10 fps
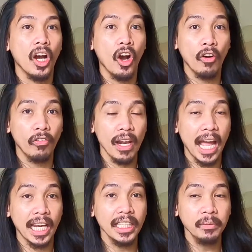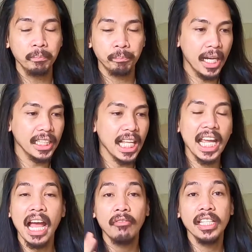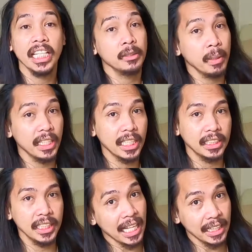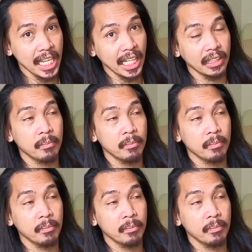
offline, but I haven't experienced that yet.